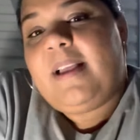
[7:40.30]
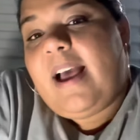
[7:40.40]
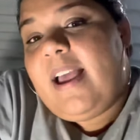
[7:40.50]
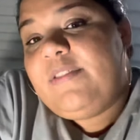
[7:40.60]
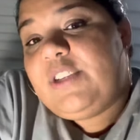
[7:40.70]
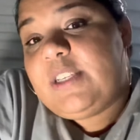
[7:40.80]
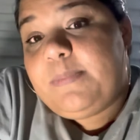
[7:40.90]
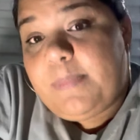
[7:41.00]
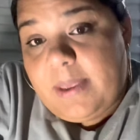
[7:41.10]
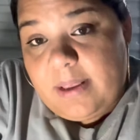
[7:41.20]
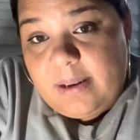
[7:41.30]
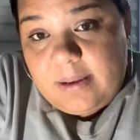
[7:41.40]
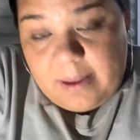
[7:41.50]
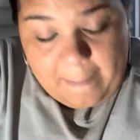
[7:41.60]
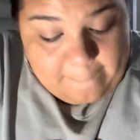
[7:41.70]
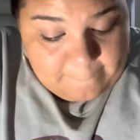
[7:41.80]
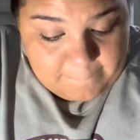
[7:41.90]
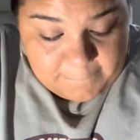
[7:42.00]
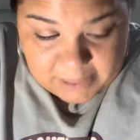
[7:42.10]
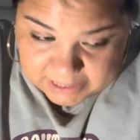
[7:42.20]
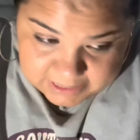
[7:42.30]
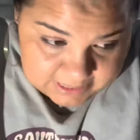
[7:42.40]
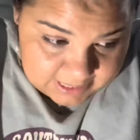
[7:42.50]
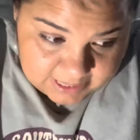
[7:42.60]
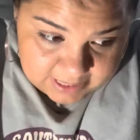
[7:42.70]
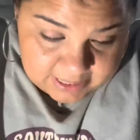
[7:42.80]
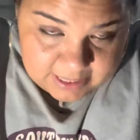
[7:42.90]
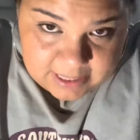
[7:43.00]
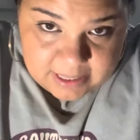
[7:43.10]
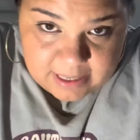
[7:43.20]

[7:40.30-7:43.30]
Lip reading: I've just been busy,